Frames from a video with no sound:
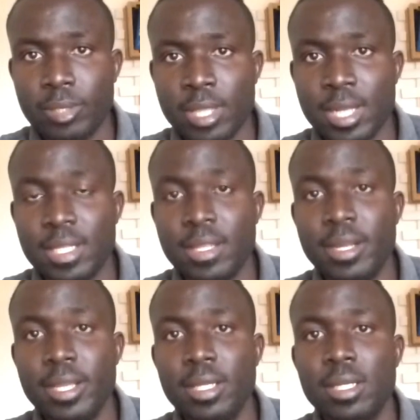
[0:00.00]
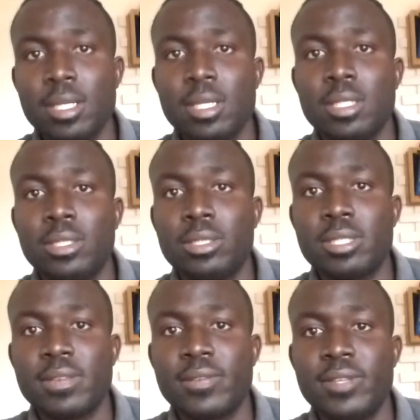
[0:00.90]
33,
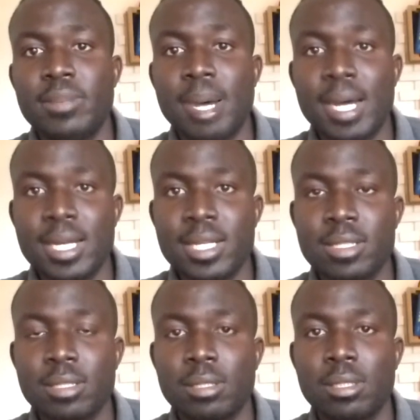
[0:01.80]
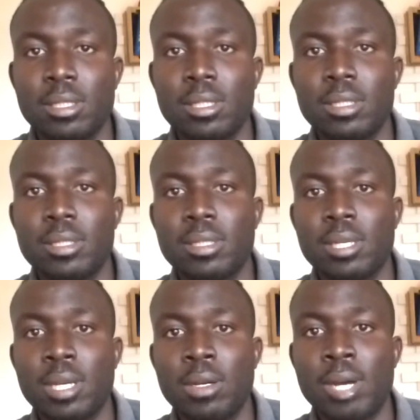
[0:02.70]
Joseph demands,
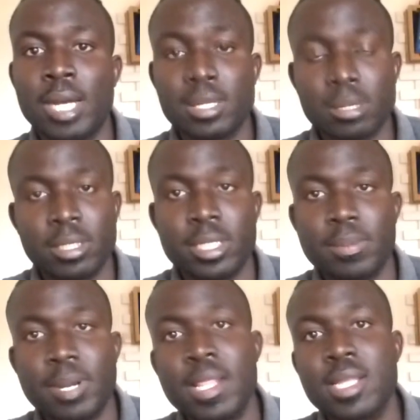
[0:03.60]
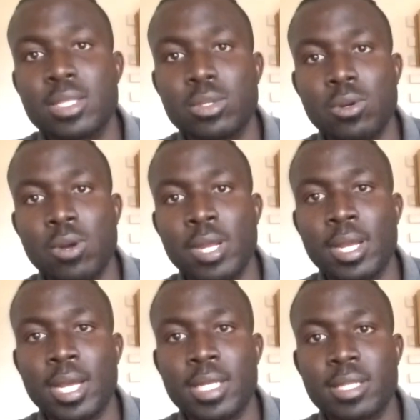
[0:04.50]
ask his brothers to go and
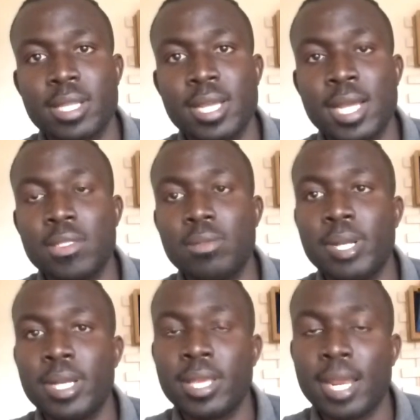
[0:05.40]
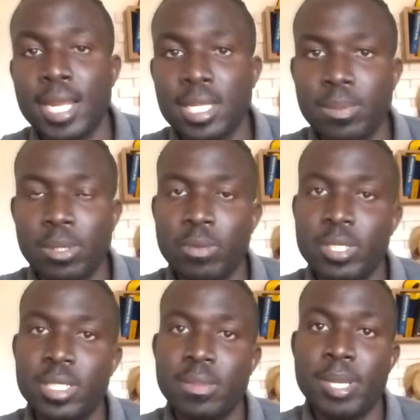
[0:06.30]
ask their dad to bring their last born,
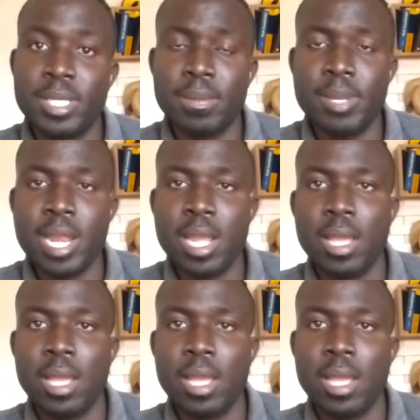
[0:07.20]
which is Benjamin.